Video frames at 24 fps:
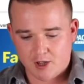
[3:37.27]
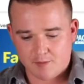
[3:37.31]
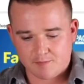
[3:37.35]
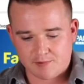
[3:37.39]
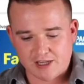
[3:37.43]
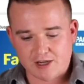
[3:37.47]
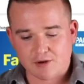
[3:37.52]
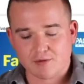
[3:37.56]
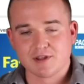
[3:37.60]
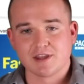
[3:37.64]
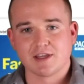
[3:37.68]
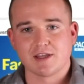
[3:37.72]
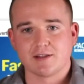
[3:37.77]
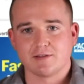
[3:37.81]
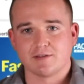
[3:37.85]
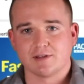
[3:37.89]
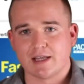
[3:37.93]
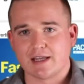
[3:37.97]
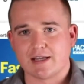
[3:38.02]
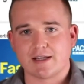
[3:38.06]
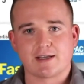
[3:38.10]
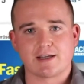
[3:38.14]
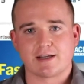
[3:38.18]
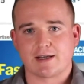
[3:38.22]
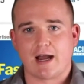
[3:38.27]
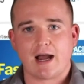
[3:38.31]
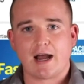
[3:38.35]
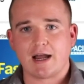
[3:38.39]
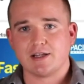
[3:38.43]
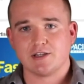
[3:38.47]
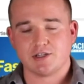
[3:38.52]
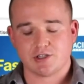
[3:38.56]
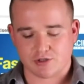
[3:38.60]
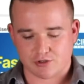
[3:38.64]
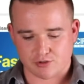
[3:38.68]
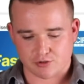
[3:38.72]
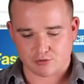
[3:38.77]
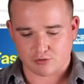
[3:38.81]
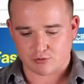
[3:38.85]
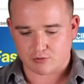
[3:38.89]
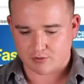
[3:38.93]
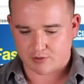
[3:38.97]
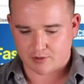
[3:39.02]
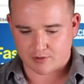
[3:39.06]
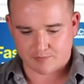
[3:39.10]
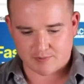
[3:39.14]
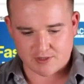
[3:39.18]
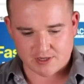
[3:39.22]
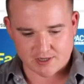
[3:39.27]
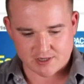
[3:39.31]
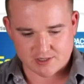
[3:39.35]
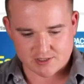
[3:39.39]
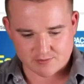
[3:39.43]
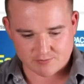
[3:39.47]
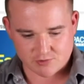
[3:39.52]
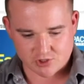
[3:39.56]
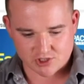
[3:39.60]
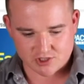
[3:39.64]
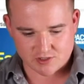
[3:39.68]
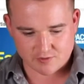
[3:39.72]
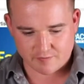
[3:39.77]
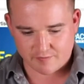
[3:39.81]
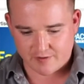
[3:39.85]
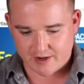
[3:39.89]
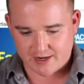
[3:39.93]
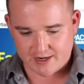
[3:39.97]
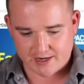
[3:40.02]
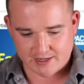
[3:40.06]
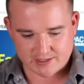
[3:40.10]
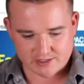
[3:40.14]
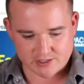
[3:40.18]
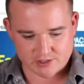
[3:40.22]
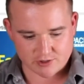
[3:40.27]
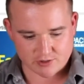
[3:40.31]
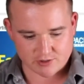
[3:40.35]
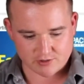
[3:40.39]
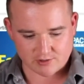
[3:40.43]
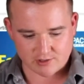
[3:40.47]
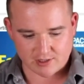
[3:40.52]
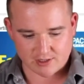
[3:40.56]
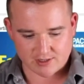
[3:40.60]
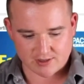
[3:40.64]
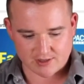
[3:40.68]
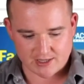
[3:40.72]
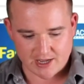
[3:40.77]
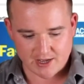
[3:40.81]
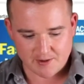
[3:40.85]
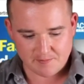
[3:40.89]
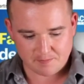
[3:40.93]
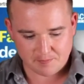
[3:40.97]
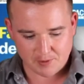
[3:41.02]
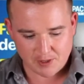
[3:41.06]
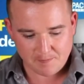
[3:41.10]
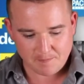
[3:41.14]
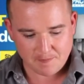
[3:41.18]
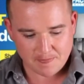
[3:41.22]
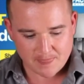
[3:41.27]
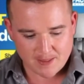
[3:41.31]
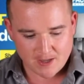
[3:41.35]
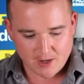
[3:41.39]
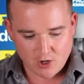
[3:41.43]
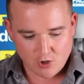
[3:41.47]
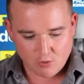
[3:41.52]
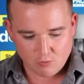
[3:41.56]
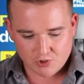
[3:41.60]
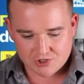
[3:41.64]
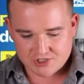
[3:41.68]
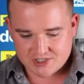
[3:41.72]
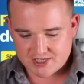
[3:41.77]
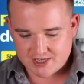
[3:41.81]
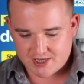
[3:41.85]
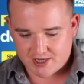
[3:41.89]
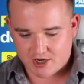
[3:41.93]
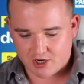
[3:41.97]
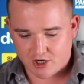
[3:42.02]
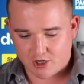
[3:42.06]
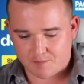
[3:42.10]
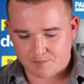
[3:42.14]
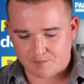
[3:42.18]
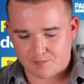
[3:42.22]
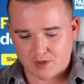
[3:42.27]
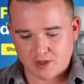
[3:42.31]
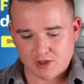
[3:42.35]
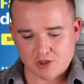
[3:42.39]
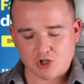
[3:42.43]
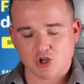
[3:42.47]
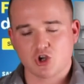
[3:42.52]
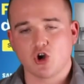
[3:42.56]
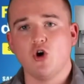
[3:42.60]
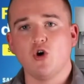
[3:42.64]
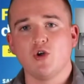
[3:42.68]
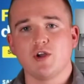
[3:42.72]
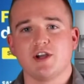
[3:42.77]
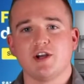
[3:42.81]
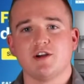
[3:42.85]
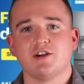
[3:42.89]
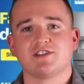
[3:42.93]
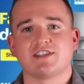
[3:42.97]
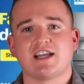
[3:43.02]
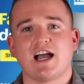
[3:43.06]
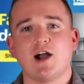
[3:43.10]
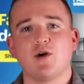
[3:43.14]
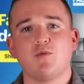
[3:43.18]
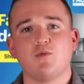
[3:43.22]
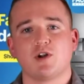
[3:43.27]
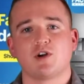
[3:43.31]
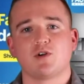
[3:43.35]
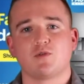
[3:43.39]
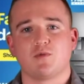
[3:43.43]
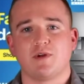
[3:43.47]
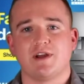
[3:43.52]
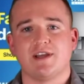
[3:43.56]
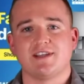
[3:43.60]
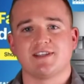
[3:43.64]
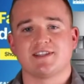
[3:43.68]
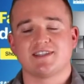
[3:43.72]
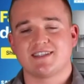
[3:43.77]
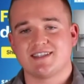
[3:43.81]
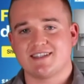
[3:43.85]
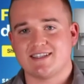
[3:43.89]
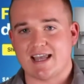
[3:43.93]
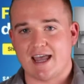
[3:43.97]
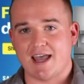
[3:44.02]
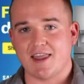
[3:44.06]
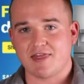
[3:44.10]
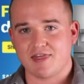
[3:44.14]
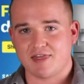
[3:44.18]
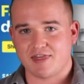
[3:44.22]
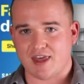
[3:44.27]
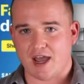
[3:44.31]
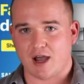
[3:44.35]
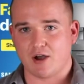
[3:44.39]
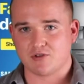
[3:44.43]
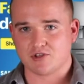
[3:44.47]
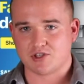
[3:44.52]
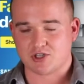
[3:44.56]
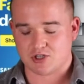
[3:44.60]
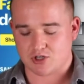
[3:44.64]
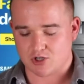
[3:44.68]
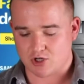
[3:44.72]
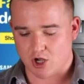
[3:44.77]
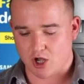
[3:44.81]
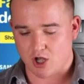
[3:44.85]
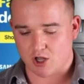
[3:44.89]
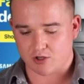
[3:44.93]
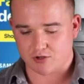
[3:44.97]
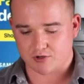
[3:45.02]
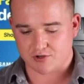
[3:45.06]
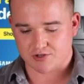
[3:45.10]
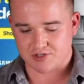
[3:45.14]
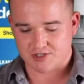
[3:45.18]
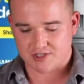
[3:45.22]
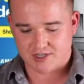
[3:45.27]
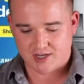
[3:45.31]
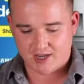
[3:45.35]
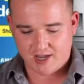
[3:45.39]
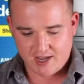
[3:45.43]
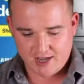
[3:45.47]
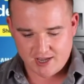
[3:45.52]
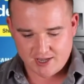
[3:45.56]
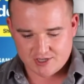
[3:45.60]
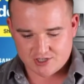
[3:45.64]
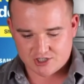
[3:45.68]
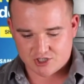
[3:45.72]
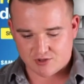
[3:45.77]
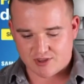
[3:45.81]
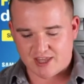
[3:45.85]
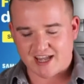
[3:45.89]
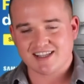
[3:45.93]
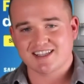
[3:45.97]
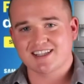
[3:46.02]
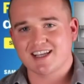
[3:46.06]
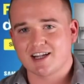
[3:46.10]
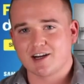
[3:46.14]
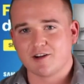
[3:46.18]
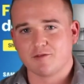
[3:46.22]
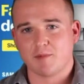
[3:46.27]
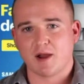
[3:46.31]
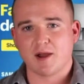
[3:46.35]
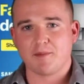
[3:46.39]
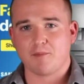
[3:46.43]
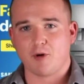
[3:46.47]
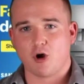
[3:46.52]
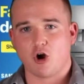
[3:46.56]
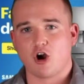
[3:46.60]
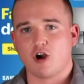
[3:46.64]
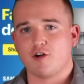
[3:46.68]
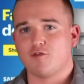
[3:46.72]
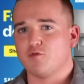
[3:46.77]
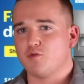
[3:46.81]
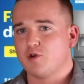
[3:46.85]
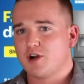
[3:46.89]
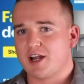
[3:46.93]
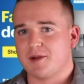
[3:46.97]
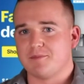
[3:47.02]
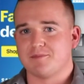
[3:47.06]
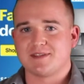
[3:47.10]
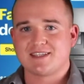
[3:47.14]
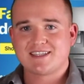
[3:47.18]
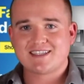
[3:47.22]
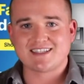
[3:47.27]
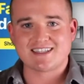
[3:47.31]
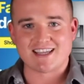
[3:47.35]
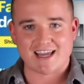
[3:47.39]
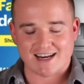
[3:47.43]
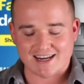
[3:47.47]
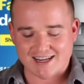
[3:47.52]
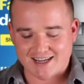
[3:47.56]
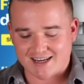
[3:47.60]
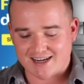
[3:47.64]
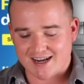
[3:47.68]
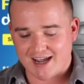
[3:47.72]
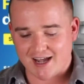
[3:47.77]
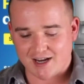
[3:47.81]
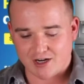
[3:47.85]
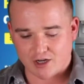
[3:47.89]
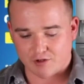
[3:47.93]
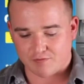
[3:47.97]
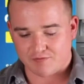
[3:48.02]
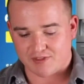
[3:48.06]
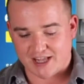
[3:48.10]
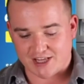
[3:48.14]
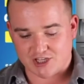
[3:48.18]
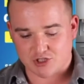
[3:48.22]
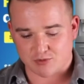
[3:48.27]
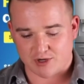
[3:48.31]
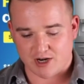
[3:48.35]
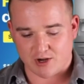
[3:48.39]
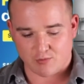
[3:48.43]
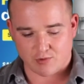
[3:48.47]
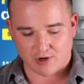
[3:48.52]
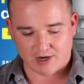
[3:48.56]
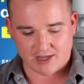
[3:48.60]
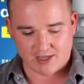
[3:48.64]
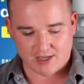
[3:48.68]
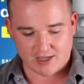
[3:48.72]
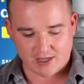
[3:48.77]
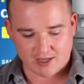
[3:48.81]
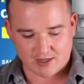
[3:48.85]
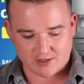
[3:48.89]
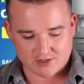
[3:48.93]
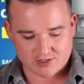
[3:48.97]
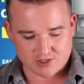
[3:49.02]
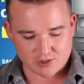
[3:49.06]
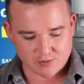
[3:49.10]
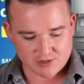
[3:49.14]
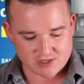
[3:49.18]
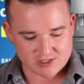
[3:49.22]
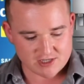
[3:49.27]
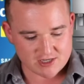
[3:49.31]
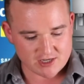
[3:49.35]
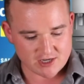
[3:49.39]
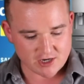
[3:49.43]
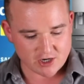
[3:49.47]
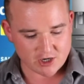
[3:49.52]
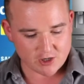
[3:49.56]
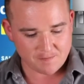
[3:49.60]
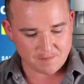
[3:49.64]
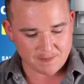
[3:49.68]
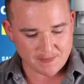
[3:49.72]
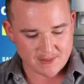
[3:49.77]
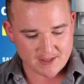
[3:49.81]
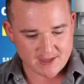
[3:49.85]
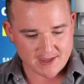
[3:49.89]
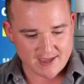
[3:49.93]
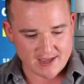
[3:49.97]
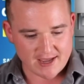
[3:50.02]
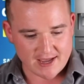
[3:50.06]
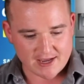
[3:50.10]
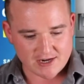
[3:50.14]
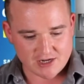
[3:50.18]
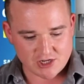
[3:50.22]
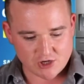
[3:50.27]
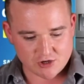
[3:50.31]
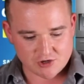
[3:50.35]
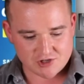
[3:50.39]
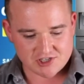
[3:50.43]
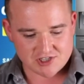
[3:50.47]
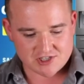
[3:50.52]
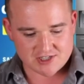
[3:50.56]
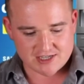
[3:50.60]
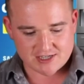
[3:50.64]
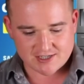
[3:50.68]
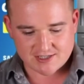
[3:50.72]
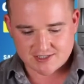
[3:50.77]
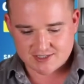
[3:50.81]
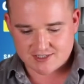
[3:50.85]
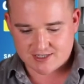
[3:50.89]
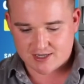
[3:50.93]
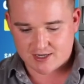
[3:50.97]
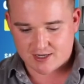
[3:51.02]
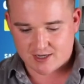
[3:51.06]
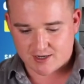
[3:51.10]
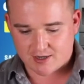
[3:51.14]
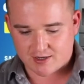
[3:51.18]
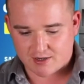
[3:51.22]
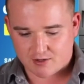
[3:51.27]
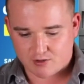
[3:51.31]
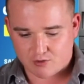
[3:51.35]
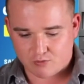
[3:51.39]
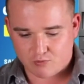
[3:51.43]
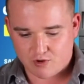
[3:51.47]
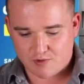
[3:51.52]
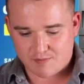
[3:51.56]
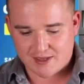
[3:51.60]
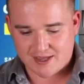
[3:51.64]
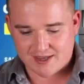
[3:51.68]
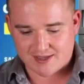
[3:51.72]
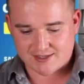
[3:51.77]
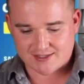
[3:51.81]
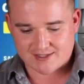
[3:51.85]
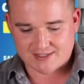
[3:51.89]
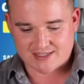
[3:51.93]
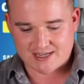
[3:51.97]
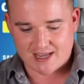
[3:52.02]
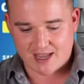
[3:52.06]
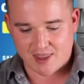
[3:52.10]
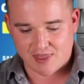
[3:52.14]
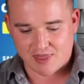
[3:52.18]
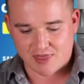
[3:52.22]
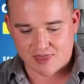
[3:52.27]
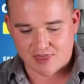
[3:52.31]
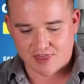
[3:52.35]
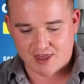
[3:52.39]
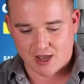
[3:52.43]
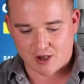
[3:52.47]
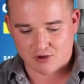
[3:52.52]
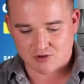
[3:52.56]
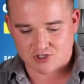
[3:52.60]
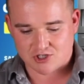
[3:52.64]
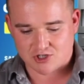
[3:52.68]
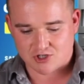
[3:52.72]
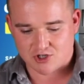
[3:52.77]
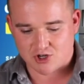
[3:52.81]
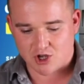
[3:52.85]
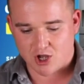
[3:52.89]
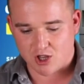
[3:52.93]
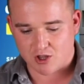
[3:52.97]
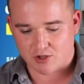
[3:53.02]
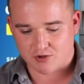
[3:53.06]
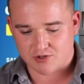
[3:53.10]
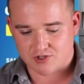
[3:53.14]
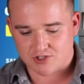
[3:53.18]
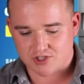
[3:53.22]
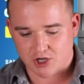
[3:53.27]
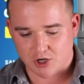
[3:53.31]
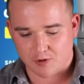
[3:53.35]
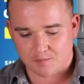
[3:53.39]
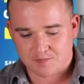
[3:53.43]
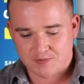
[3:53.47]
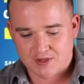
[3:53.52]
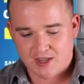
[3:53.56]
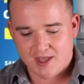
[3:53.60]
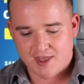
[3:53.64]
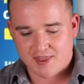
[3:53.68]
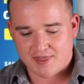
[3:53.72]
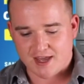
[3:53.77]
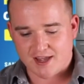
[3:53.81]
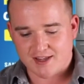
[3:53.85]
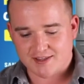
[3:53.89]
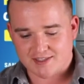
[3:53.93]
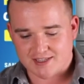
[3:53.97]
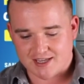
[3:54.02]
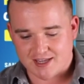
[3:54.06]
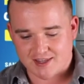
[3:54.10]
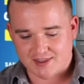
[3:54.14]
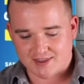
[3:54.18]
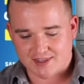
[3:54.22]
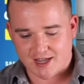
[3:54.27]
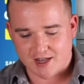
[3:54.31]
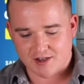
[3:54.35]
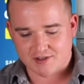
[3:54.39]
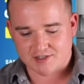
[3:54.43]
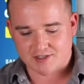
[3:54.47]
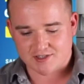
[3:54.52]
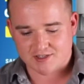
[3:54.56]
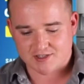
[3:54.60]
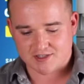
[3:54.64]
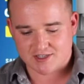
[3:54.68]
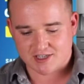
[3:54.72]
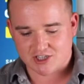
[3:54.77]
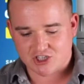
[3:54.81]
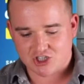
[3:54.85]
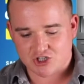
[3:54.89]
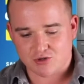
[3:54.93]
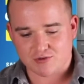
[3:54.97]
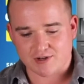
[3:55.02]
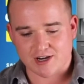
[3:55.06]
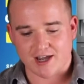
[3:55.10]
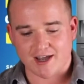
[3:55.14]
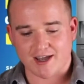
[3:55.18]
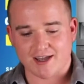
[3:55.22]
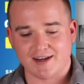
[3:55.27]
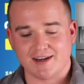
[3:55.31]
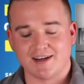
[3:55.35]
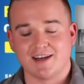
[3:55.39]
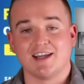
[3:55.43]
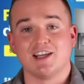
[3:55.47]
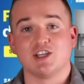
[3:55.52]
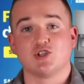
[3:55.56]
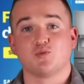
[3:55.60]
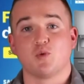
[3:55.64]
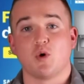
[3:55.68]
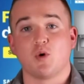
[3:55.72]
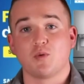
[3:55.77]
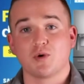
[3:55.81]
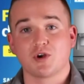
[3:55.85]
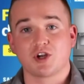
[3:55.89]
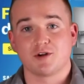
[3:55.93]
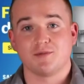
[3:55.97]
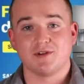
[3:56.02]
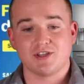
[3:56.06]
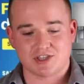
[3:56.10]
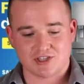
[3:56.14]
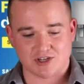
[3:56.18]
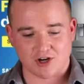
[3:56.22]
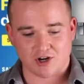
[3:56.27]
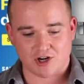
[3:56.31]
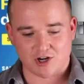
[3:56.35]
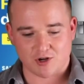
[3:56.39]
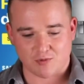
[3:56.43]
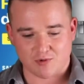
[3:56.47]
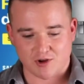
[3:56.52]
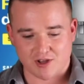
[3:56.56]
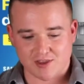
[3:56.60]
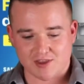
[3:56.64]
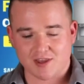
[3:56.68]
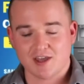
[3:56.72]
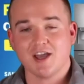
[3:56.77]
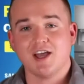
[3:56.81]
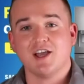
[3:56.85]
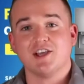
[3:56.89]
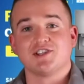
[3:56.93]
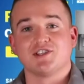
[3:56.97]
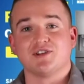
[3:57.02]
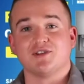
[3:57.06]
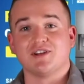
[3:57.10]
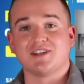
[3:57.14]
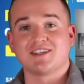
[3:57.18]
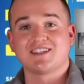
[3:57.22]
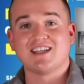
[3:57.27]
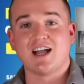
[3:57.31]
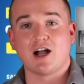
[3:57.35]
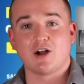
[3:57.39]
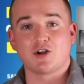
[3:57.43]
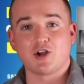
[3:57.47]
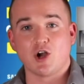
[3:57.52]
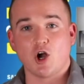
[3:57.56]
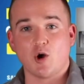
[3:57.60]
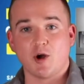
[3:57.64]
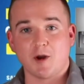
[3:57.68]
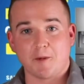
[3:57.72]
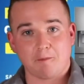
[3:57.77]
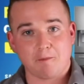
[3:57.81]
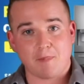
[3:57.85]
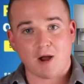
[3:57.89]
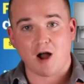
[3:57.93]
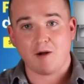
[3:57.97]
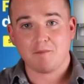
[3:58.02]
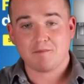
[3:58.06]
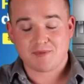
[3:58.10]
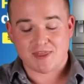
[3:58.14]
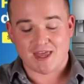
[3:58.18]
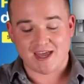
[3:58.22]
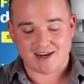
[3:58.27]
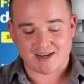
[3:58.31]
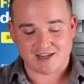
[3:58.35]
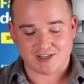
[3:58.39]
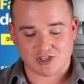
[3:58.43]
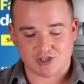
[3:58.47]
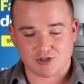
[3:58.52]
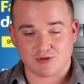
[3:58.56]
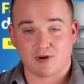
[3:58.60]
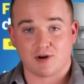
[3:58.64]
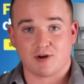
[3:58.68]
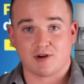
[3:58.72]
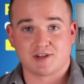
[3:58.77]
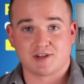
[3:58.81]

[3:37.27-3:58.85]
play with it like I do, because I'm just a finance nerd like that. But we'll see here, the goal here is I want to raise ten thousand dollars. So that's kind of my bar of what I'm setting it at, of that's what I want to hit. So we see here at year sixteen, we make ten thousand dollars. So that ten thousand six hundred twenty-nine dollars is what we're going to be starting with. So let's now go and pump that into our